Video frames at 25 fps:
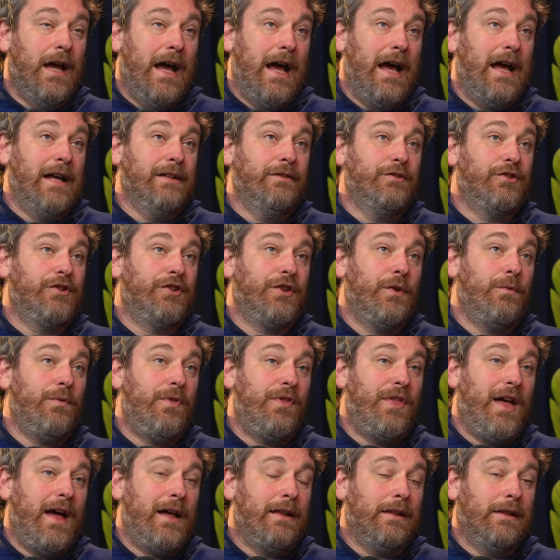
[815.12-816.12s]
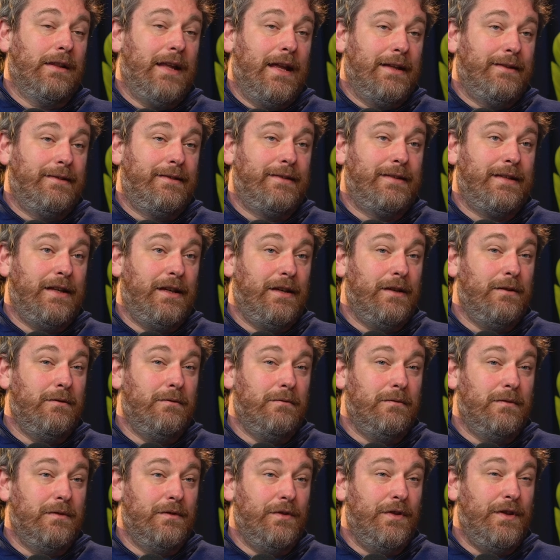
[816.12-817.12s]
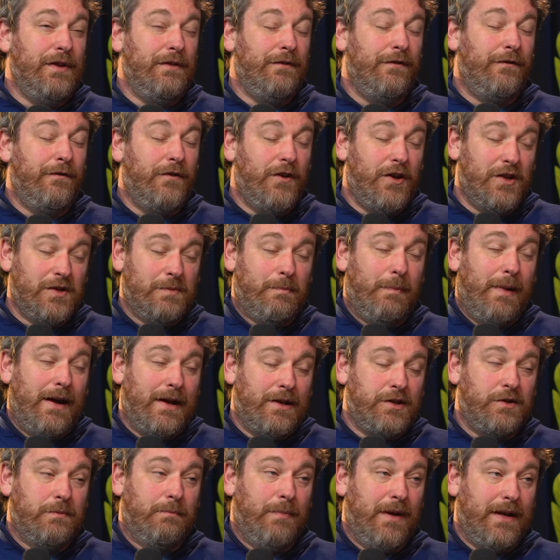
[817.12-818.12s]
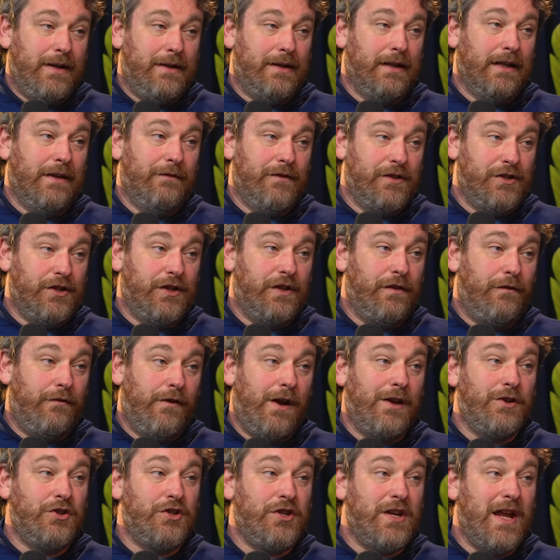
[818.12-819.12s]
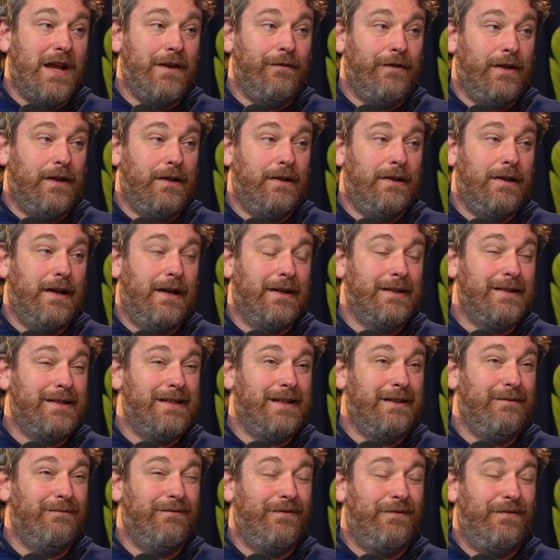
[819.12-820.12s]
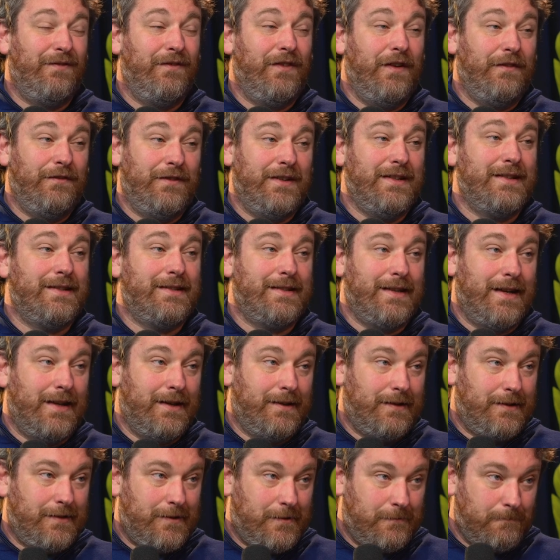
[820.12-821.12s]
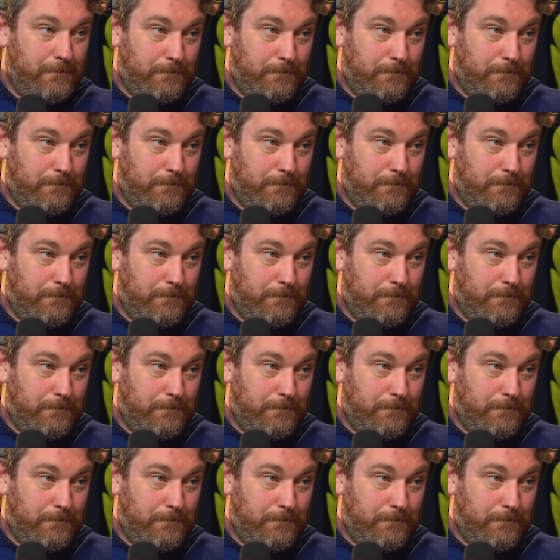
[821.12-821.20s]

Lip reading: And so that led to the first batch being delivered to the French Navy in 1956.